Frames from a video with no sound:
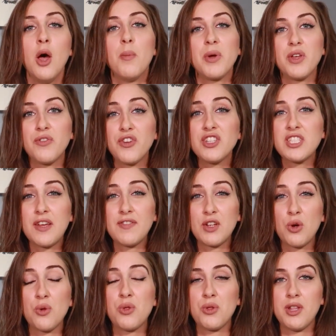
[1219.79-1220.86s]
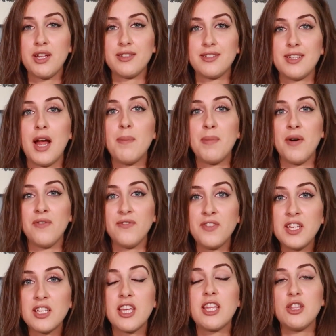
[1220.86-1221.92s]
But you first have to go through that step of
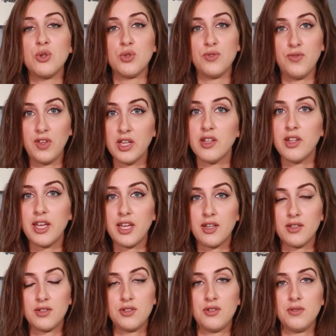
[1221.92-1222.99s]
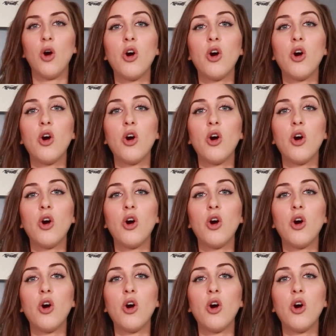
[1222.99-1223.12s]
feeling those feelings.